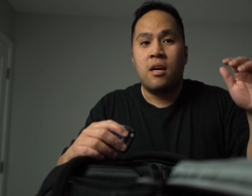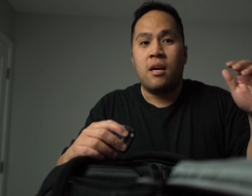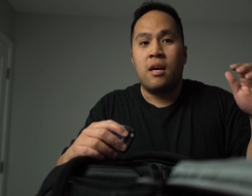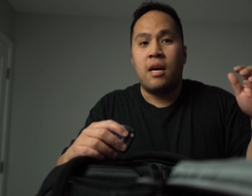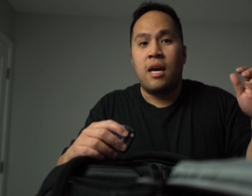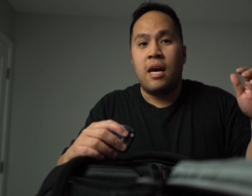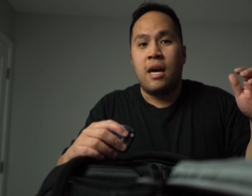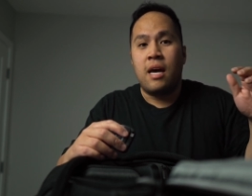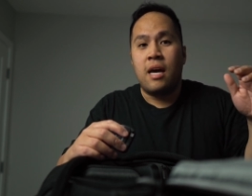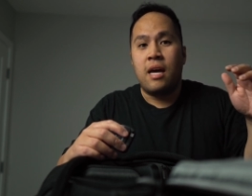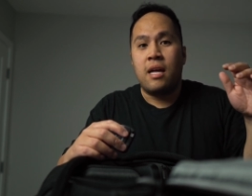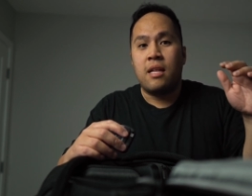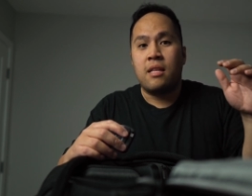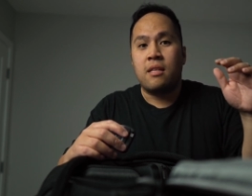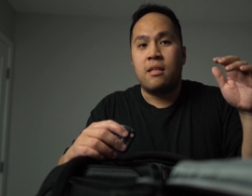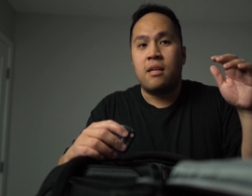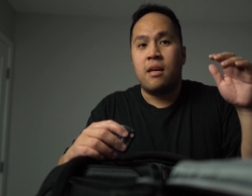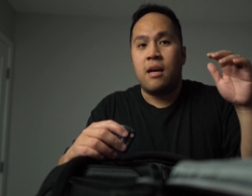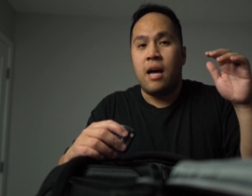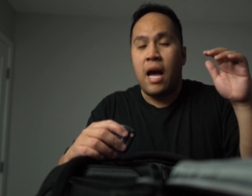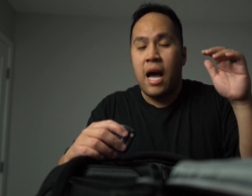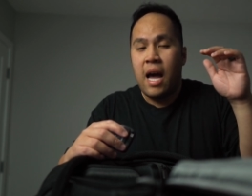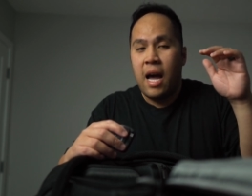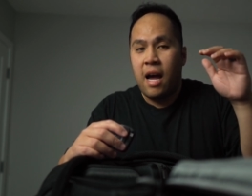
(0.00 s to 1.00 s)
and
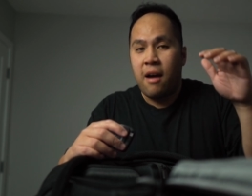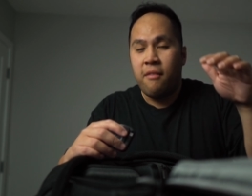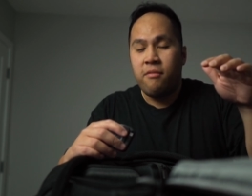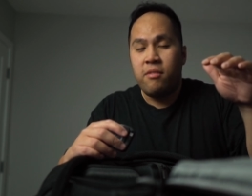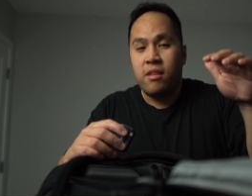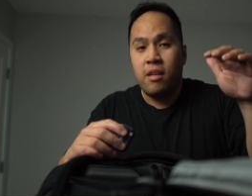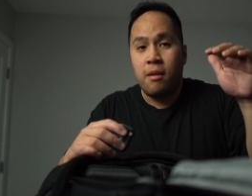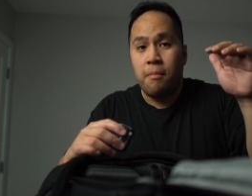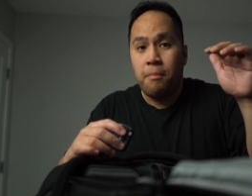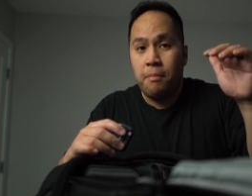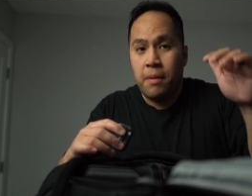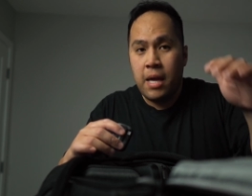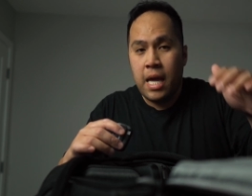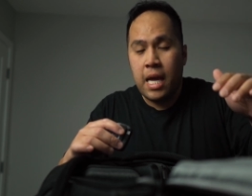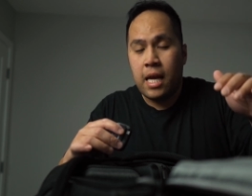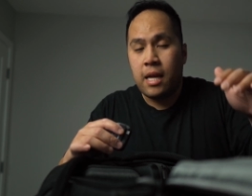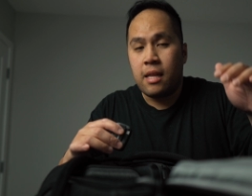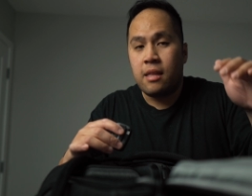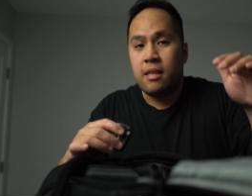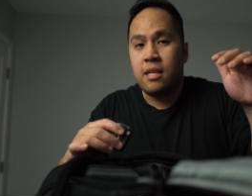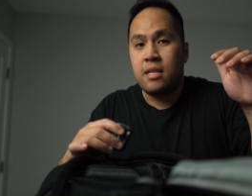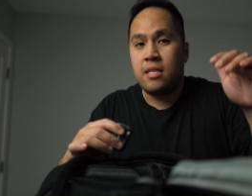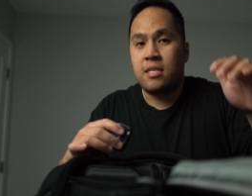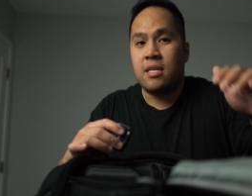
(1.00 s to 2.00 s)
I have the Peak
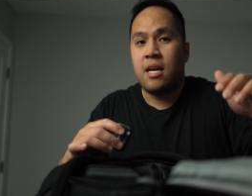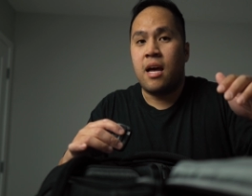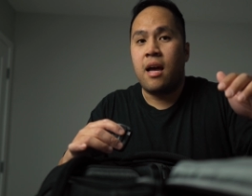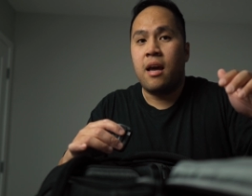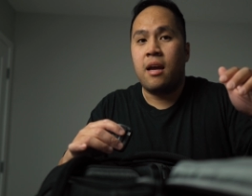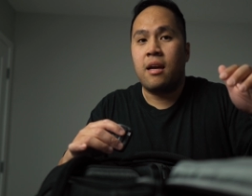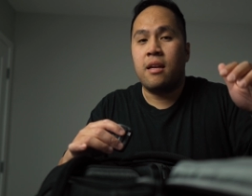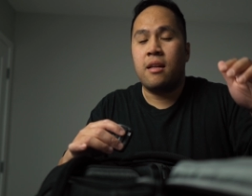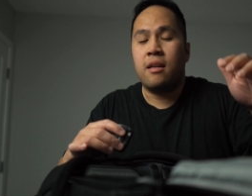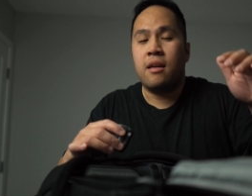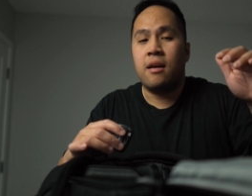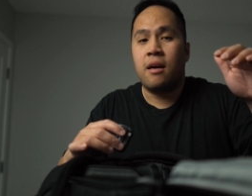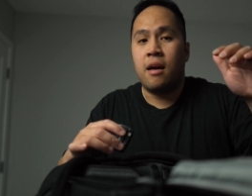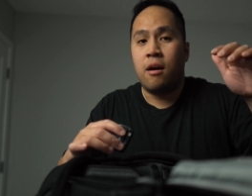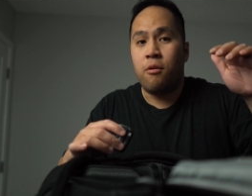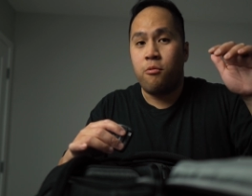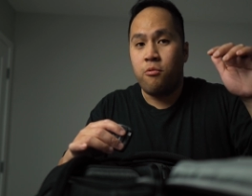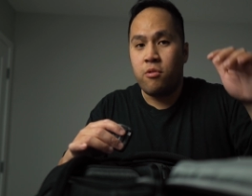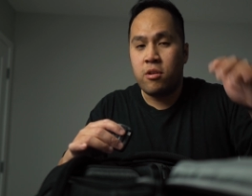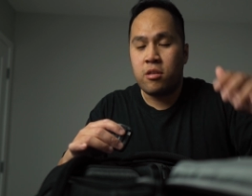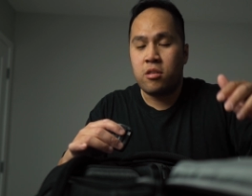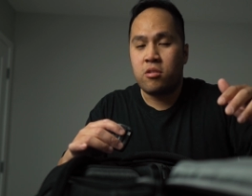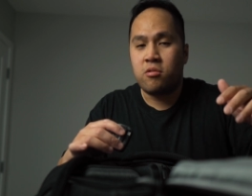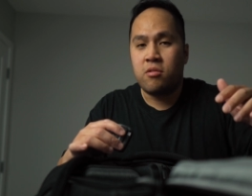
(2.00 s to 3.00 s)
Design
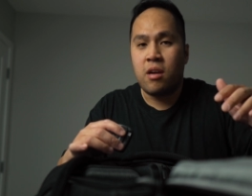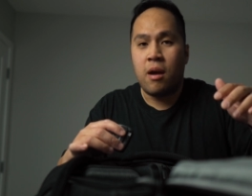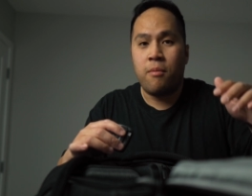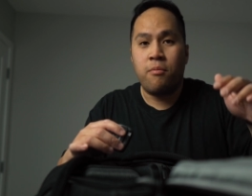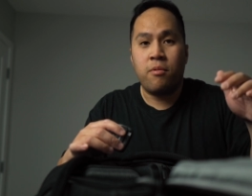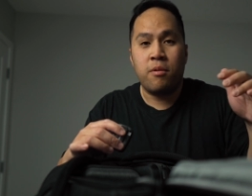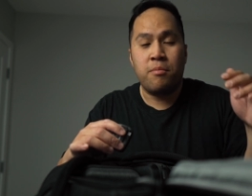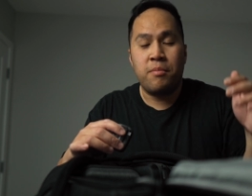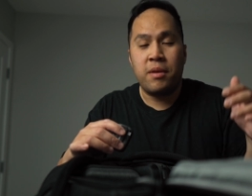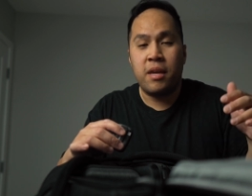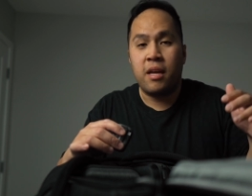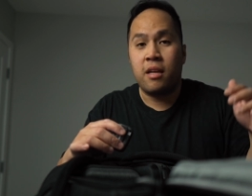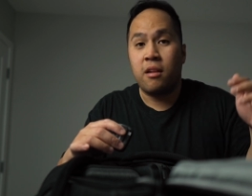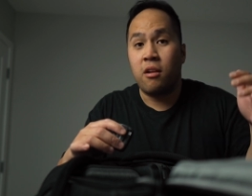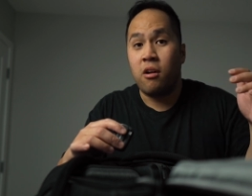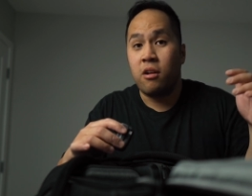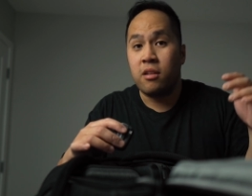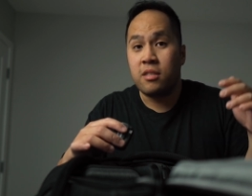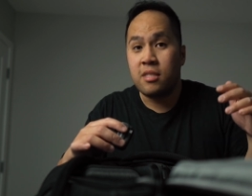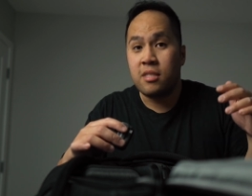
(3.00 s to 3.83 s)
wrist strap with me at all